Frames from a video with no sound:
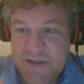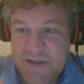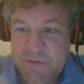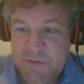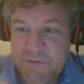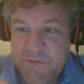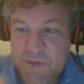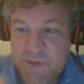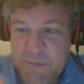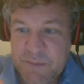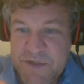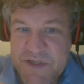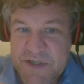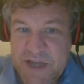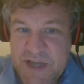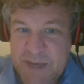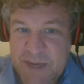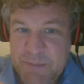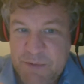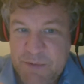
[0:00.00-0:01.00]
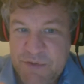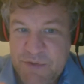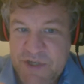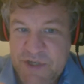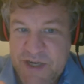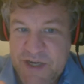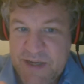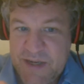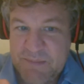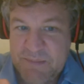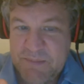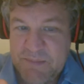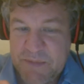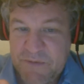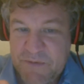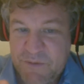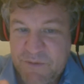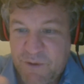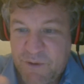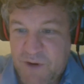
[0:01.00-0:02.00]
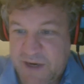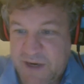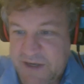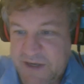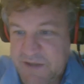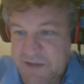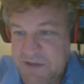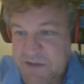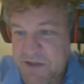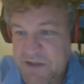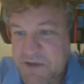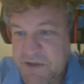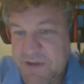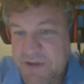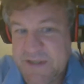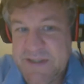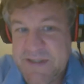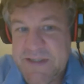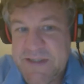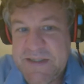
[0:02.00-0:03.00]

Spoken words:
from Staples yet before I can do it,